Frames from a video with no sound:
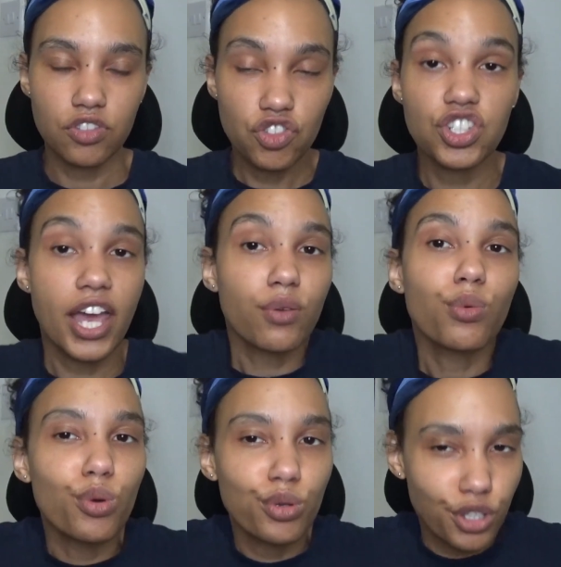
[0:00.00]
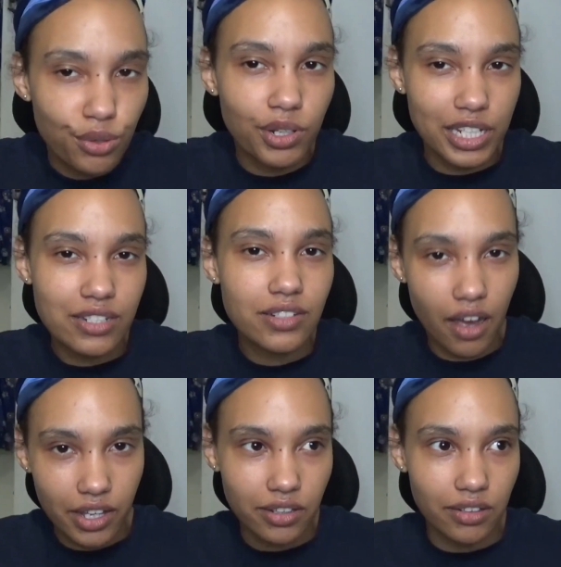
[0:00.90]
general unit
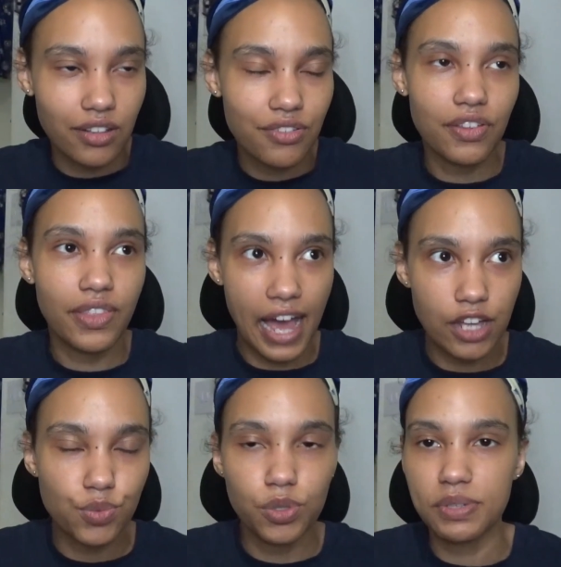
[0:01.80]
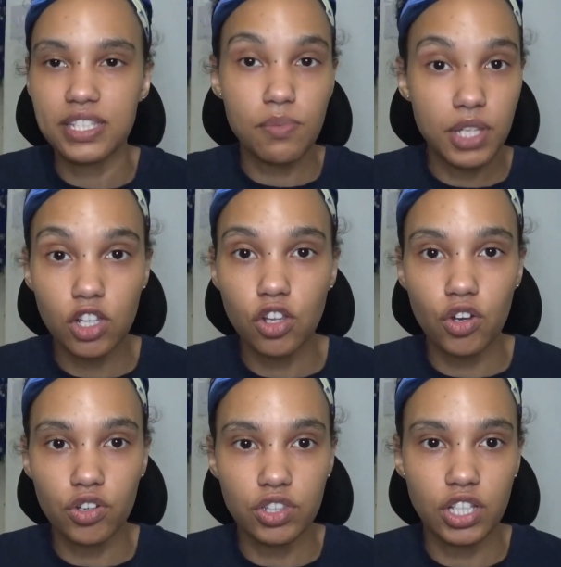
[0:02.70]
title for that would be something
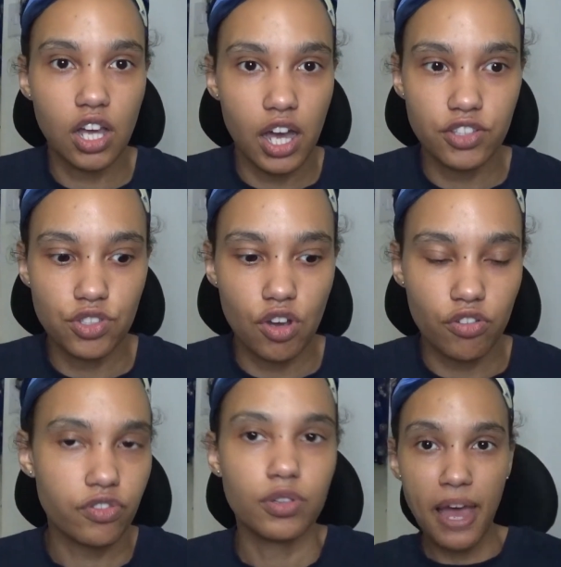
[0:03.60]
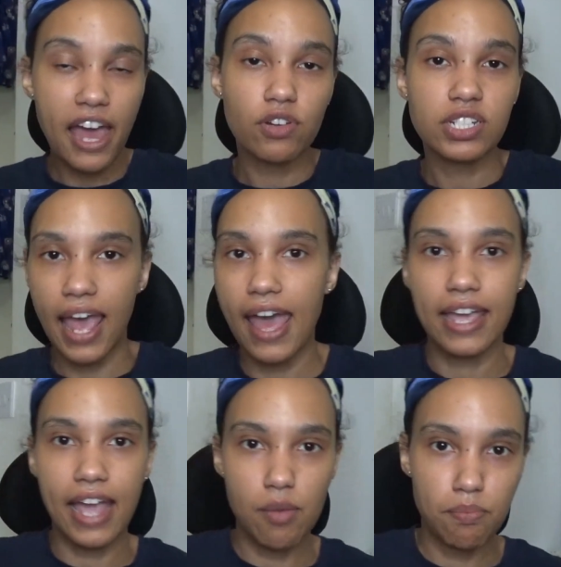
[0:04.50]
along the lines of Parent
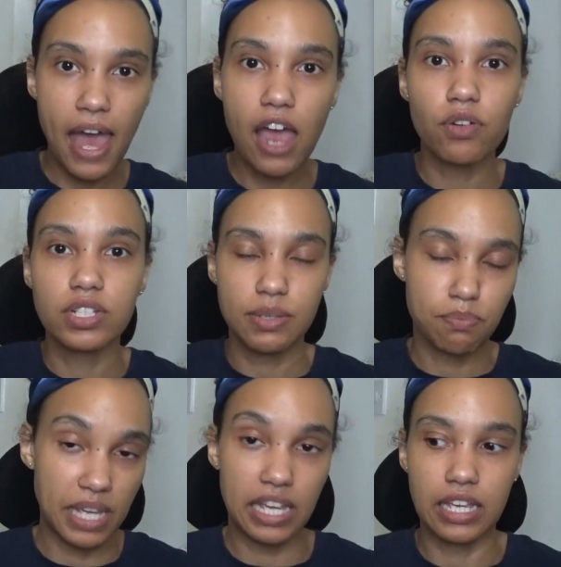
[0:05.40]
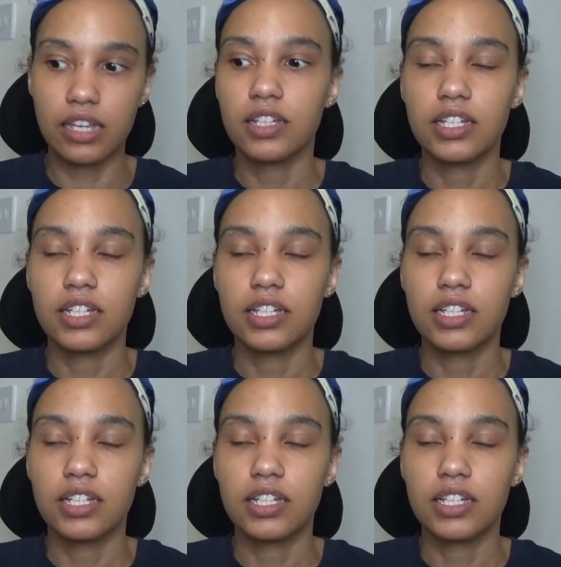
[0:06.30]
A and Parent B